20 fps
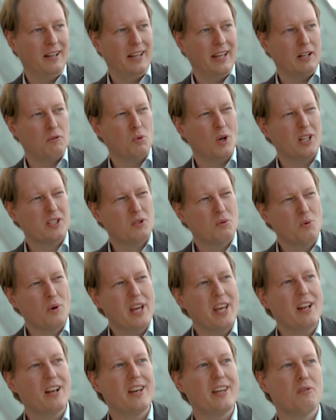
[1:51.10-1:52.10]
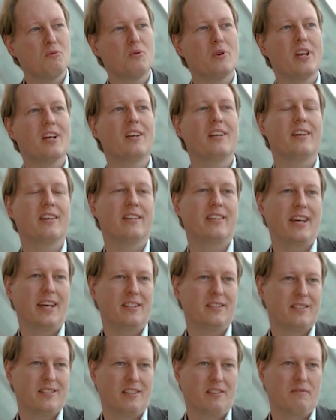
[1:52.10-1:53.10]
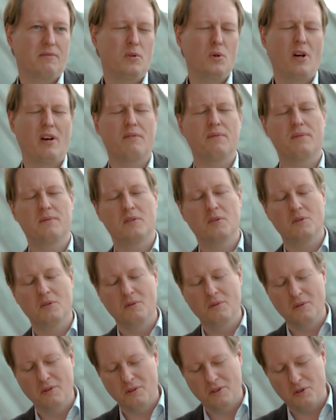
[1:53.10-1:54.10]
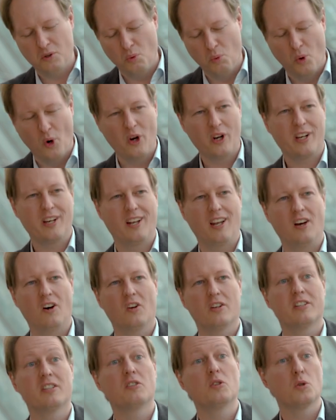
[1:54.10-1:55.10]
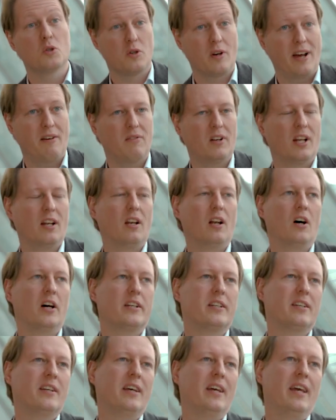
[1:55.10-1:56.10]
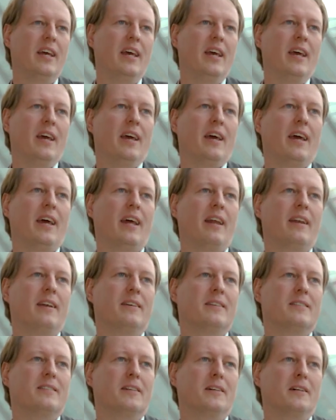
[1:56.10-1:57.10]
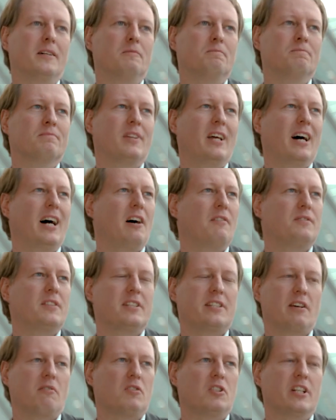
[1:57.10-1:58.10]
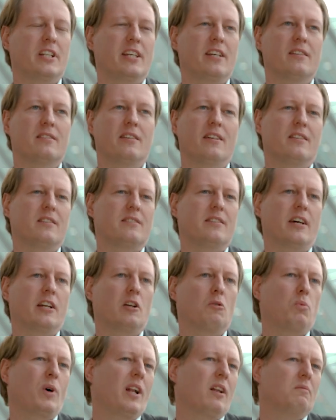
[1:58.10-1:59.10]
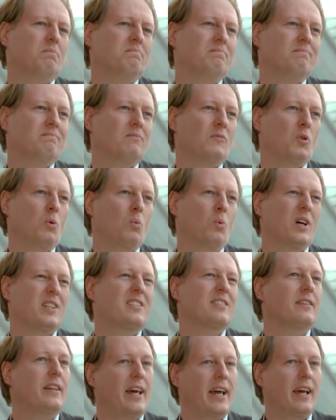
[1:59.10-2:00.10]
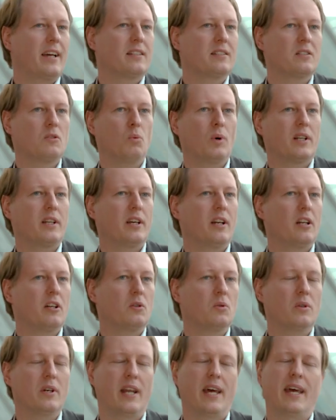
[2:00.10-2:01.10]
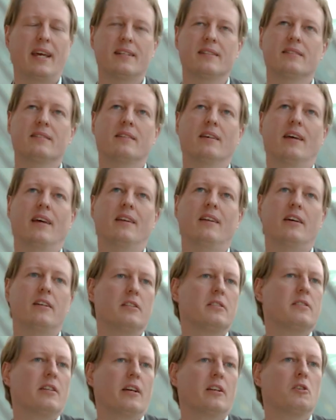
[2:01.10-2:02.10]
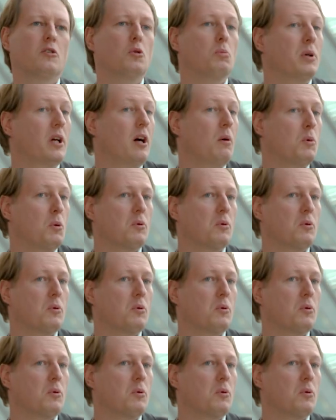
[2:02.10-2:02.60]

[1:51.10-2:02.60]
it was really, really intensive. You have to work a lot, to travel a lot. And after several years, I decided, well, what's next? What can I do next? And I decided to become